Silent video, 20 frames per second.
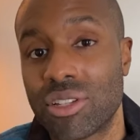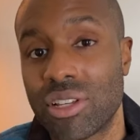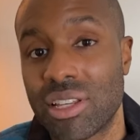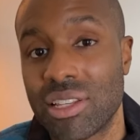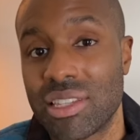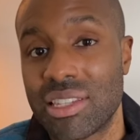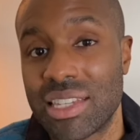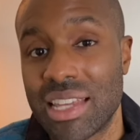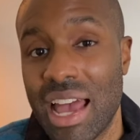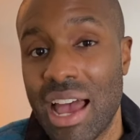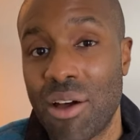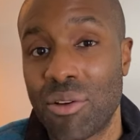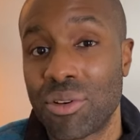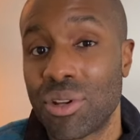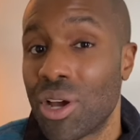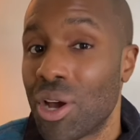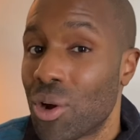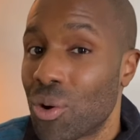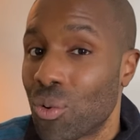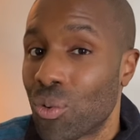can sound
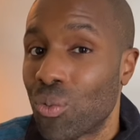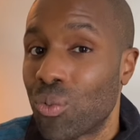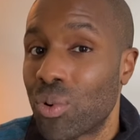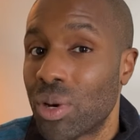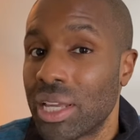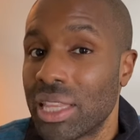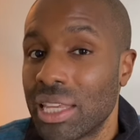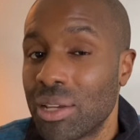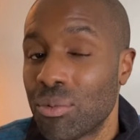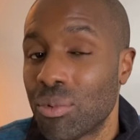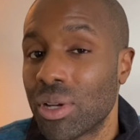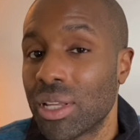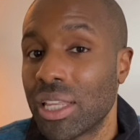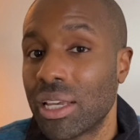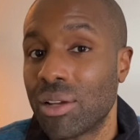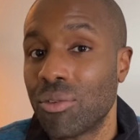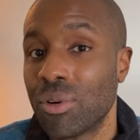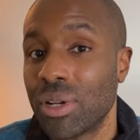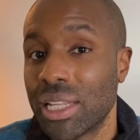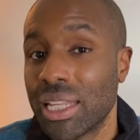really,
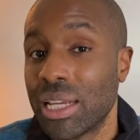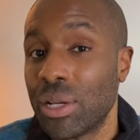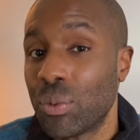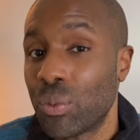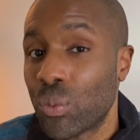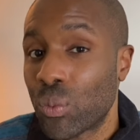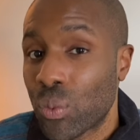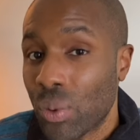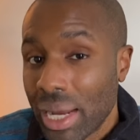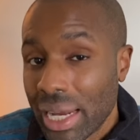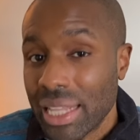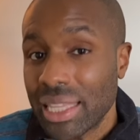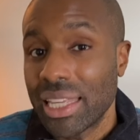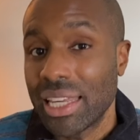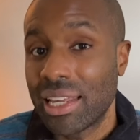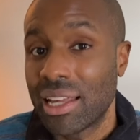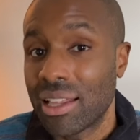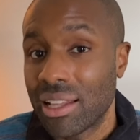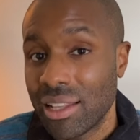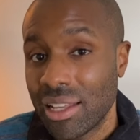really, really,
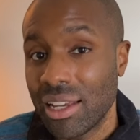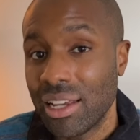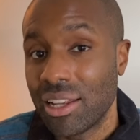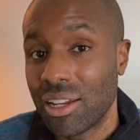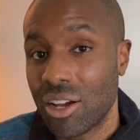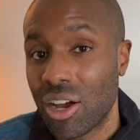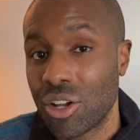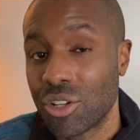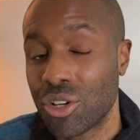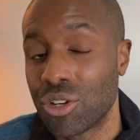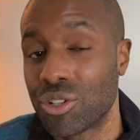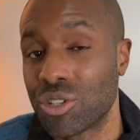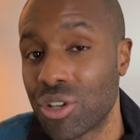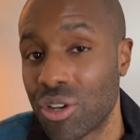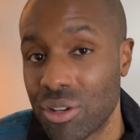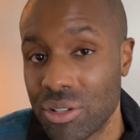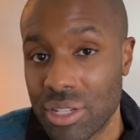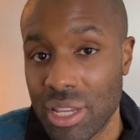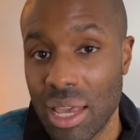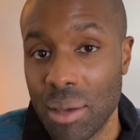really clean on your
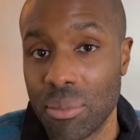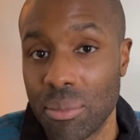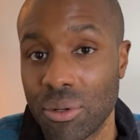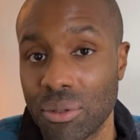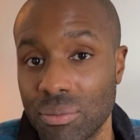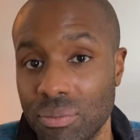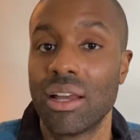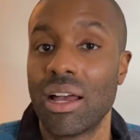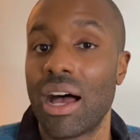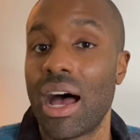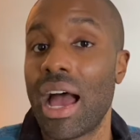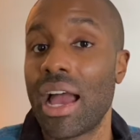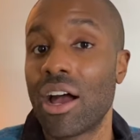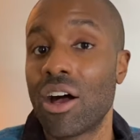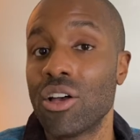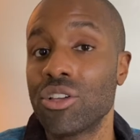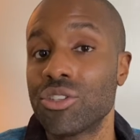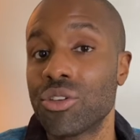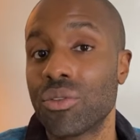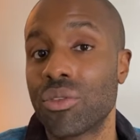turntable. I
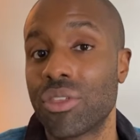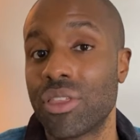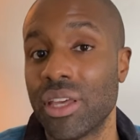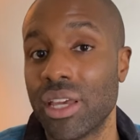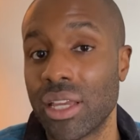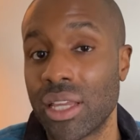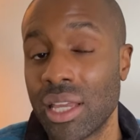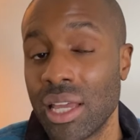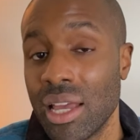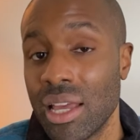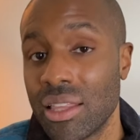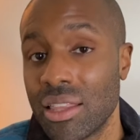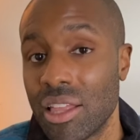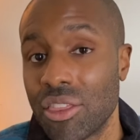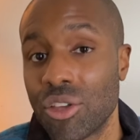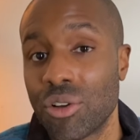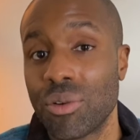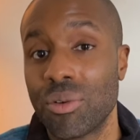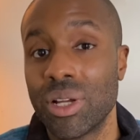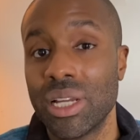also think that
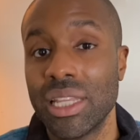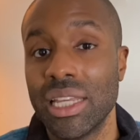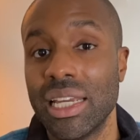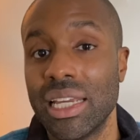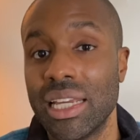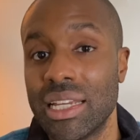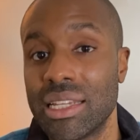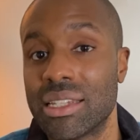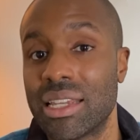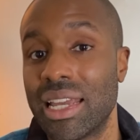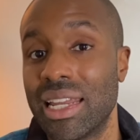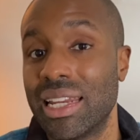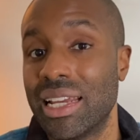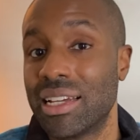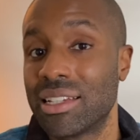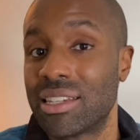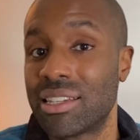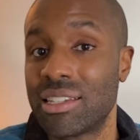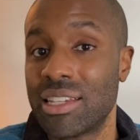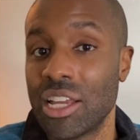there really is an
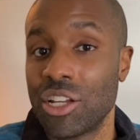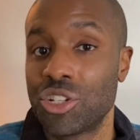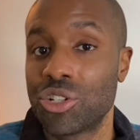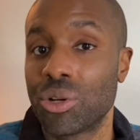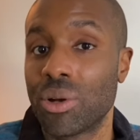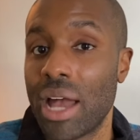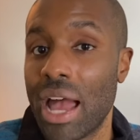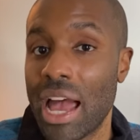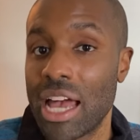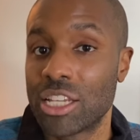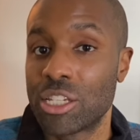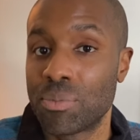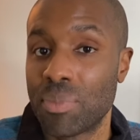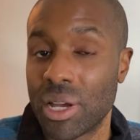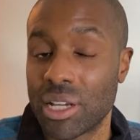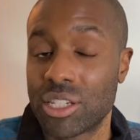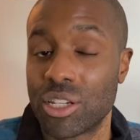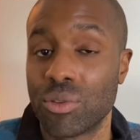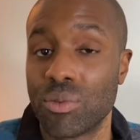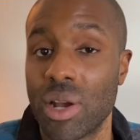essential
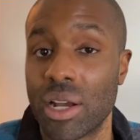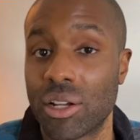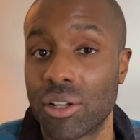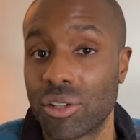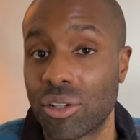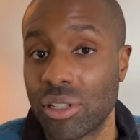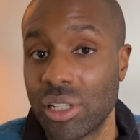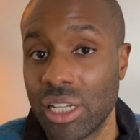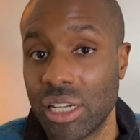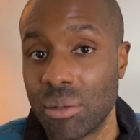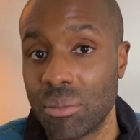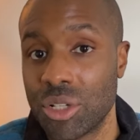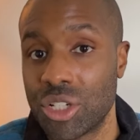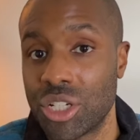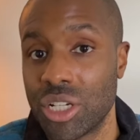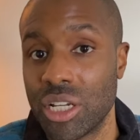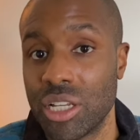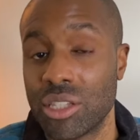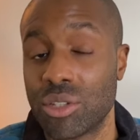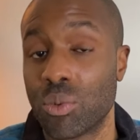aspect to record cleaning
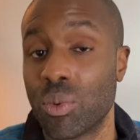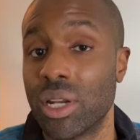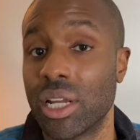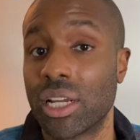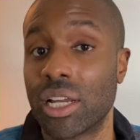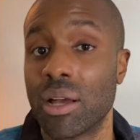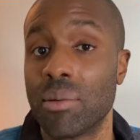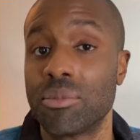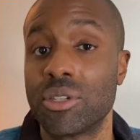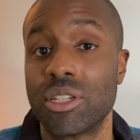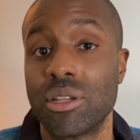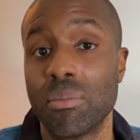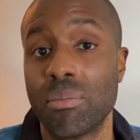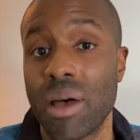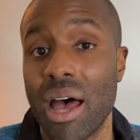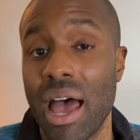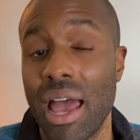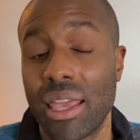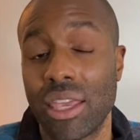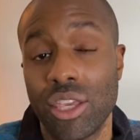machines when it comes to
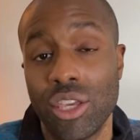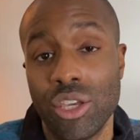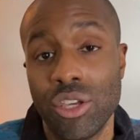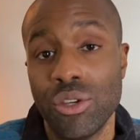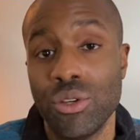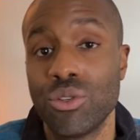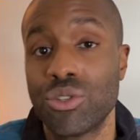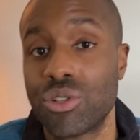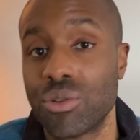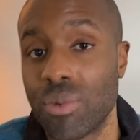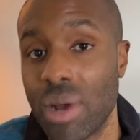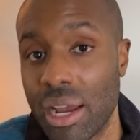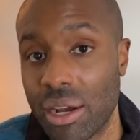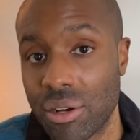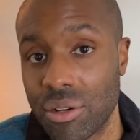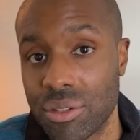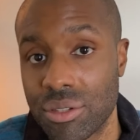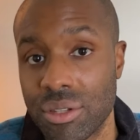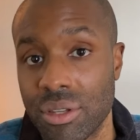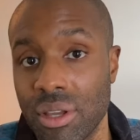buying used
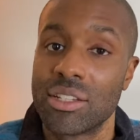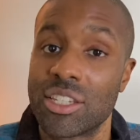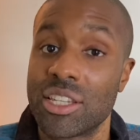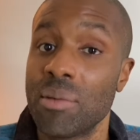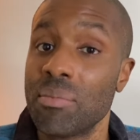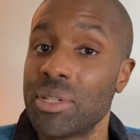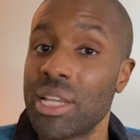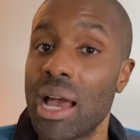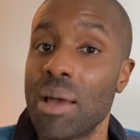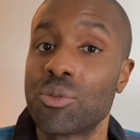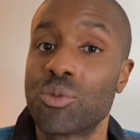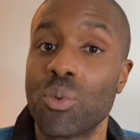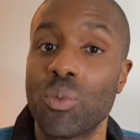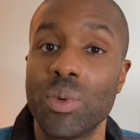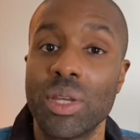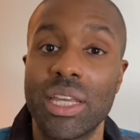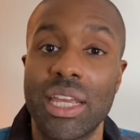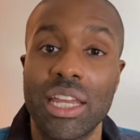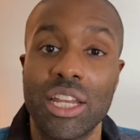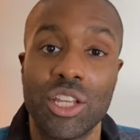records. Sometimes when
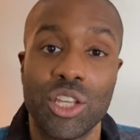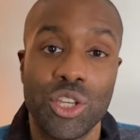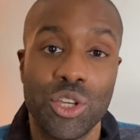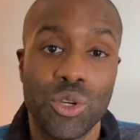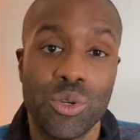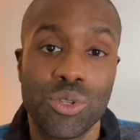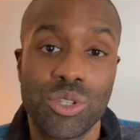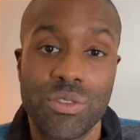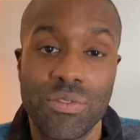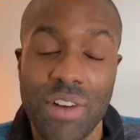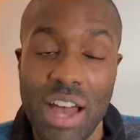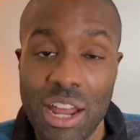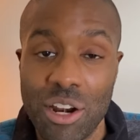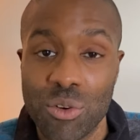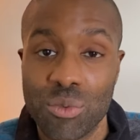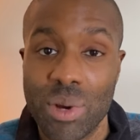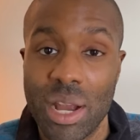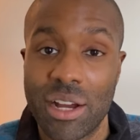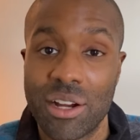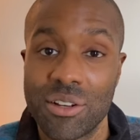we get used
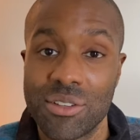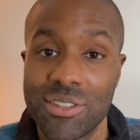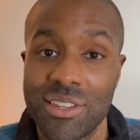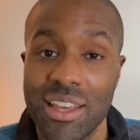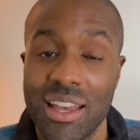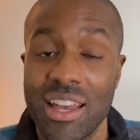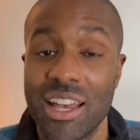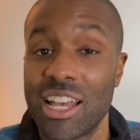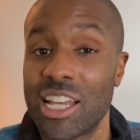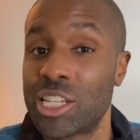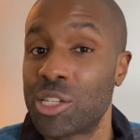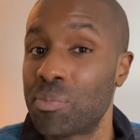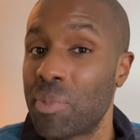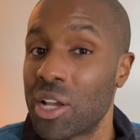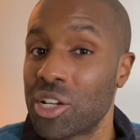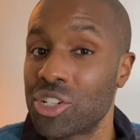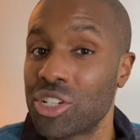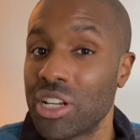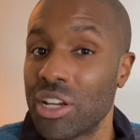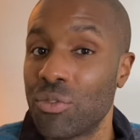vinyl records,
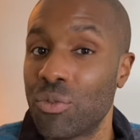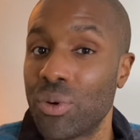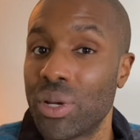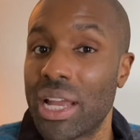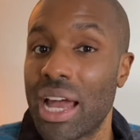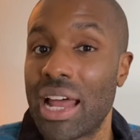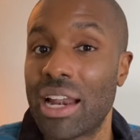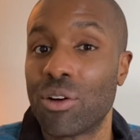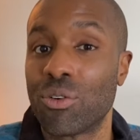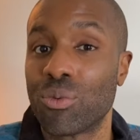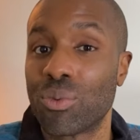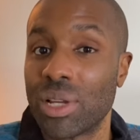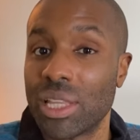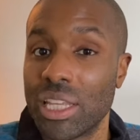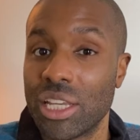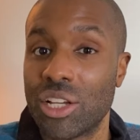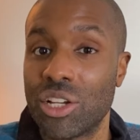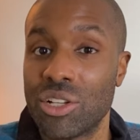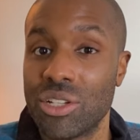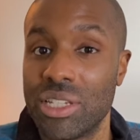especially if we got a
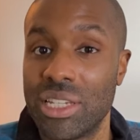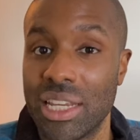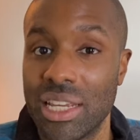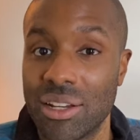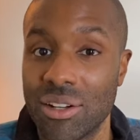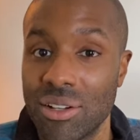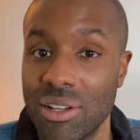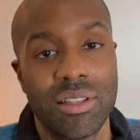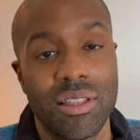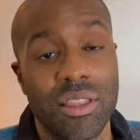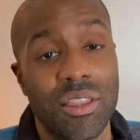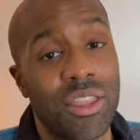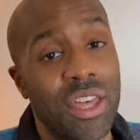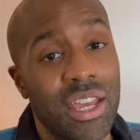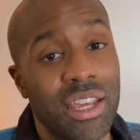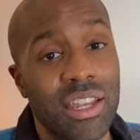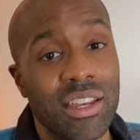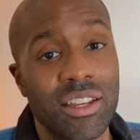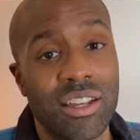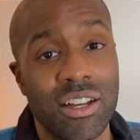really good deal, they
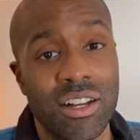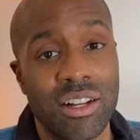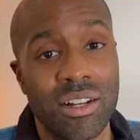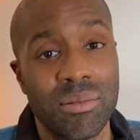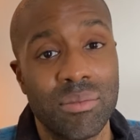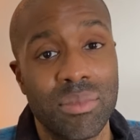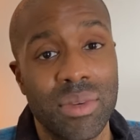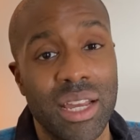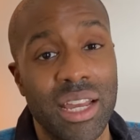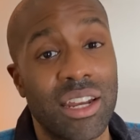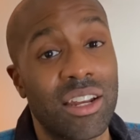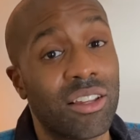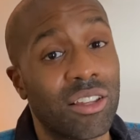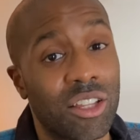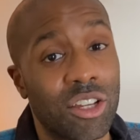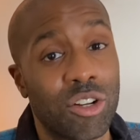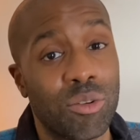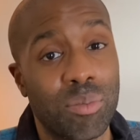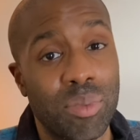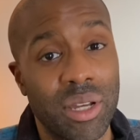can come in a
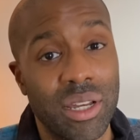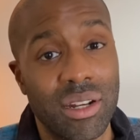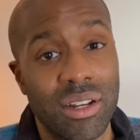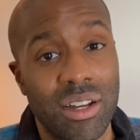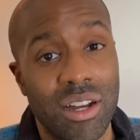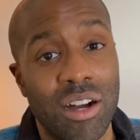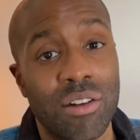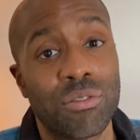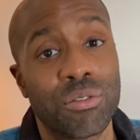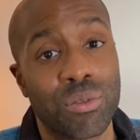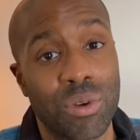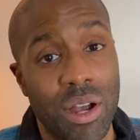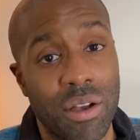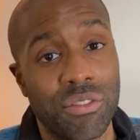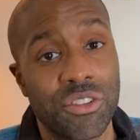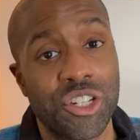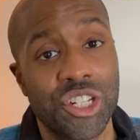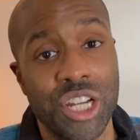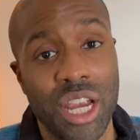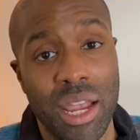little bit of
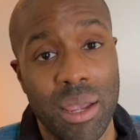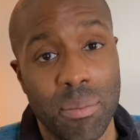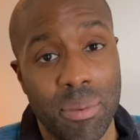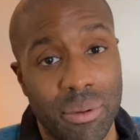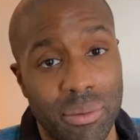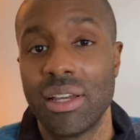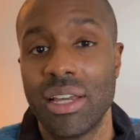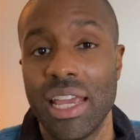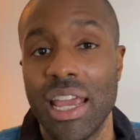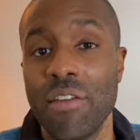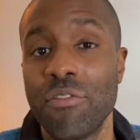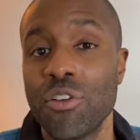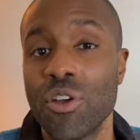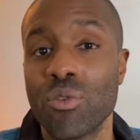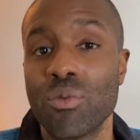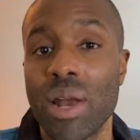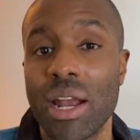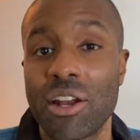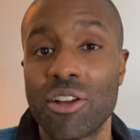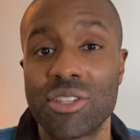rough shape. If
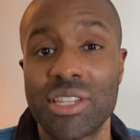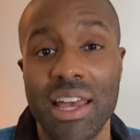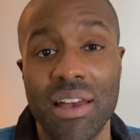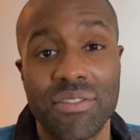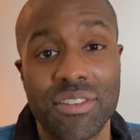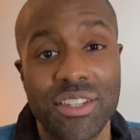your records have